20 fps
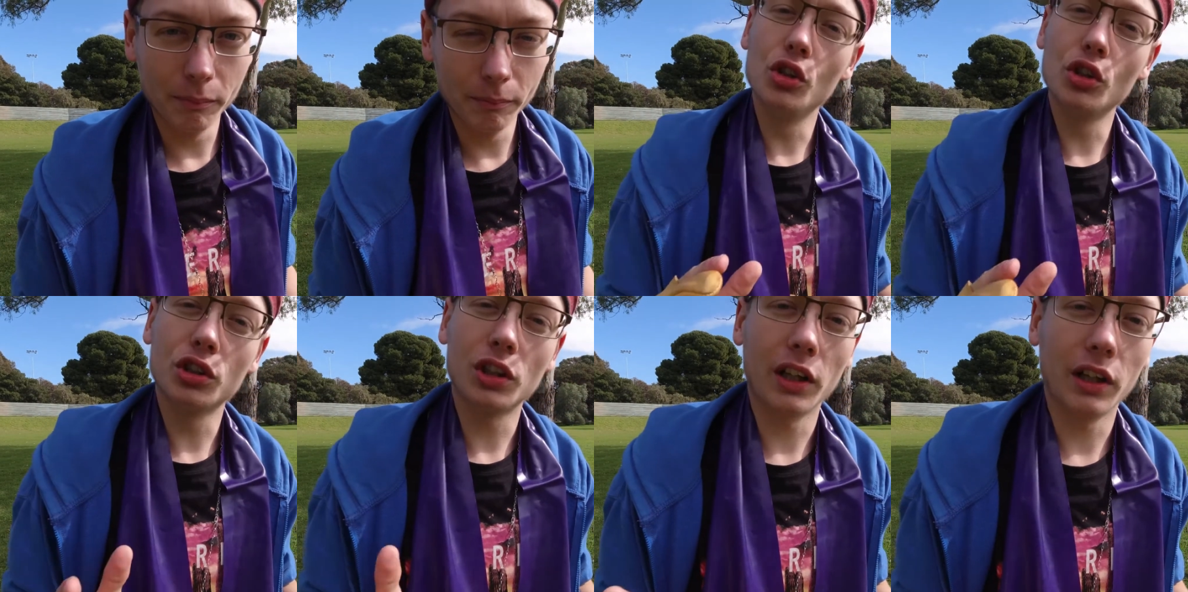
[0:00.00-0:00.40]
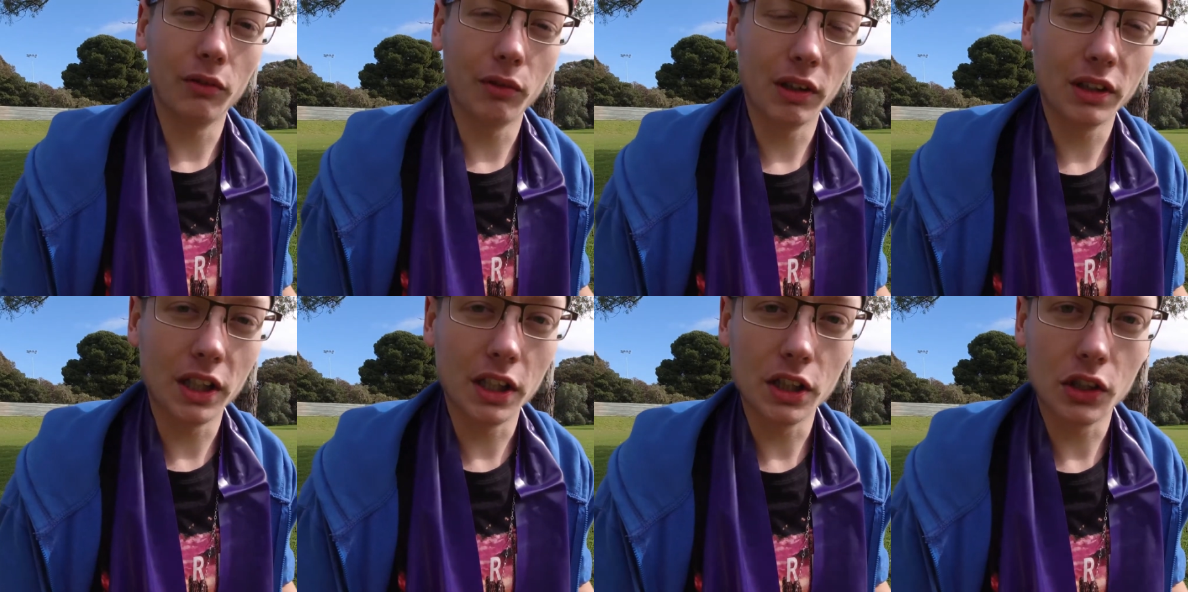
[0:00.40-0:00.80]
Usually
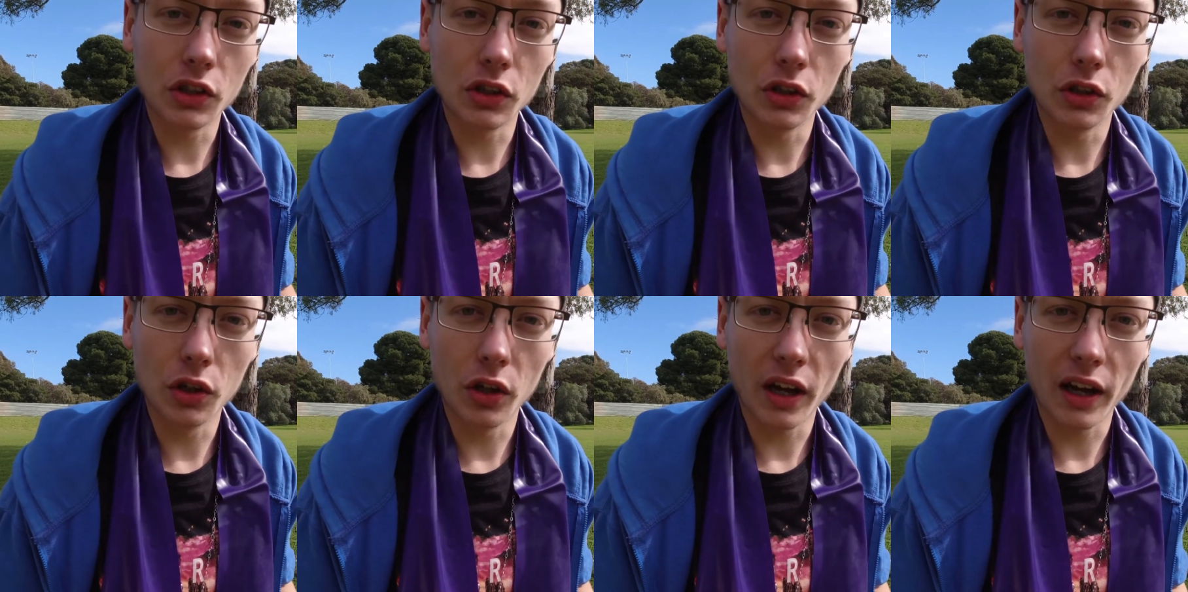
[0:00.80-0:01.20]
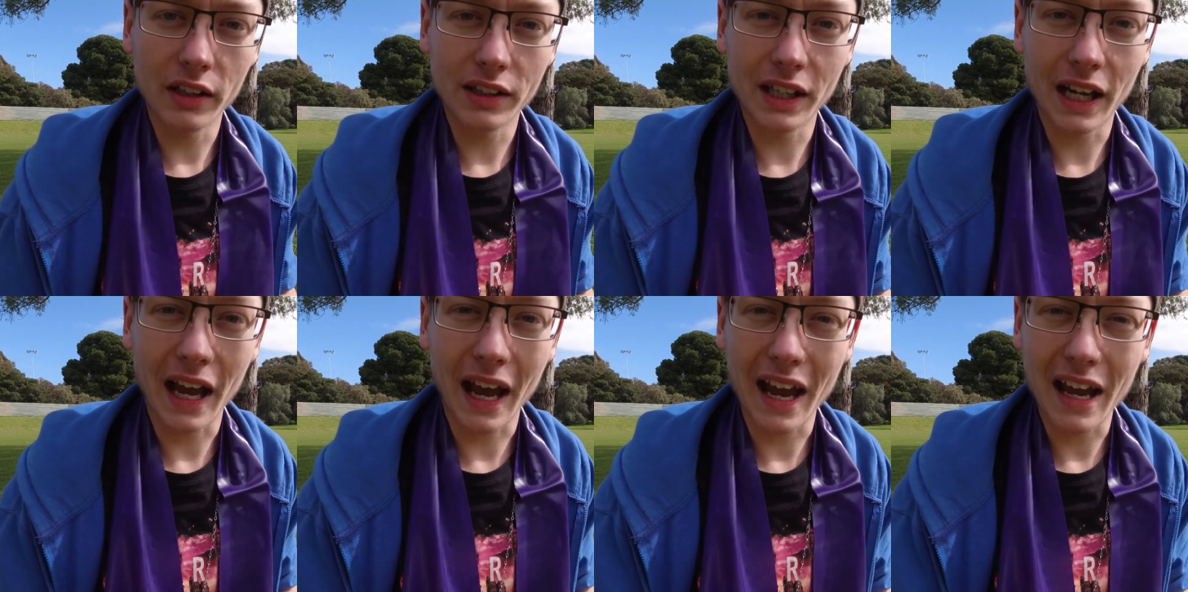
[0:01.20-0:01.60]
we're teaching you how
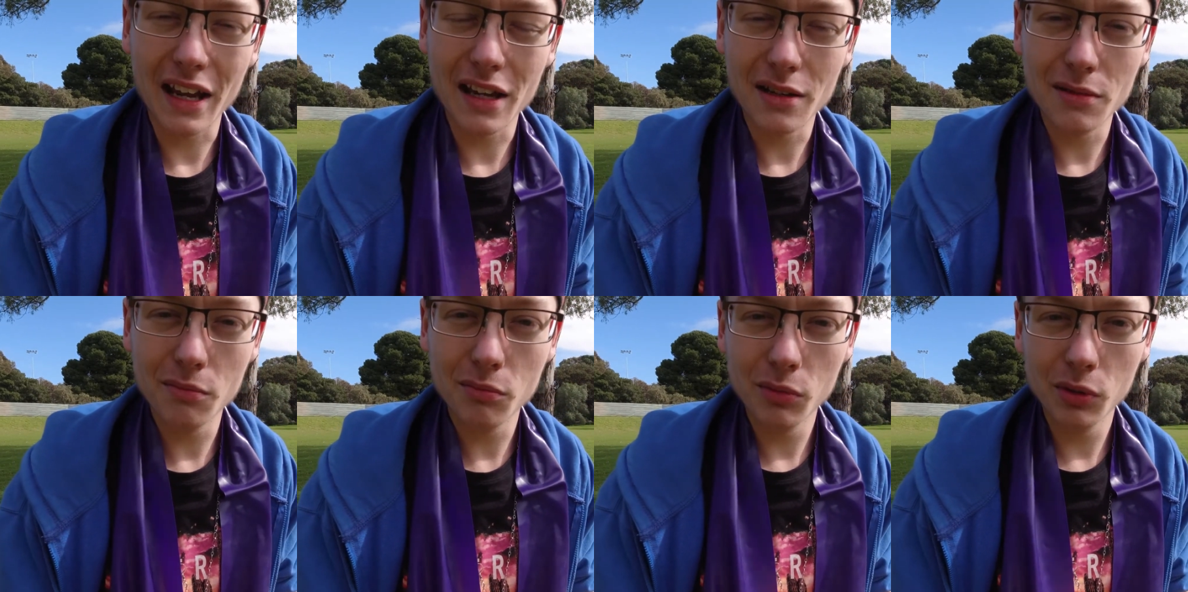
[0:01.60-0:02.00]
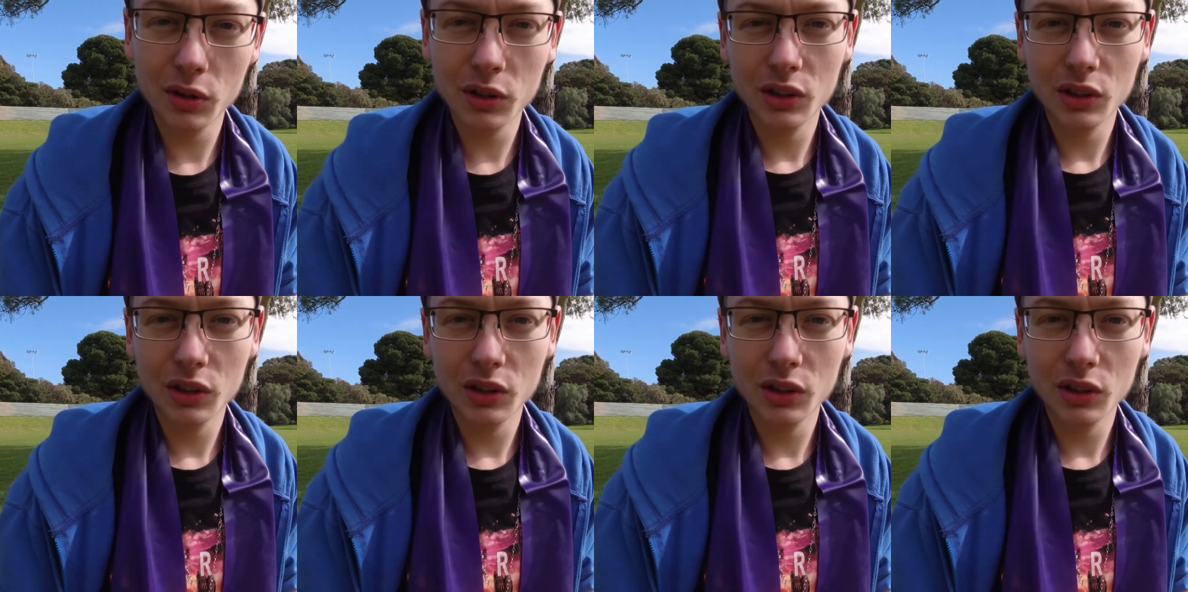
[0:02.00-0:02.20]
to aim,